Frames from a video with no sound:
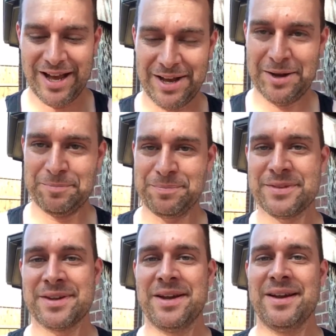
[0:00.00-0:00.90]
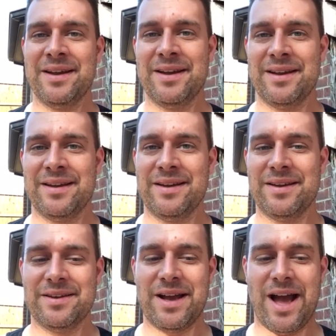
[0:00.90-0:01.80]
Um,
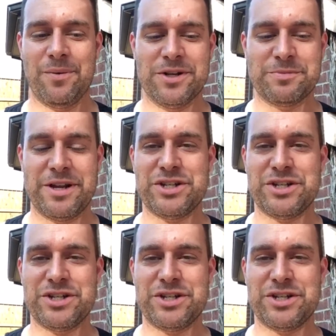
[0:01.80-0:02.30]
I was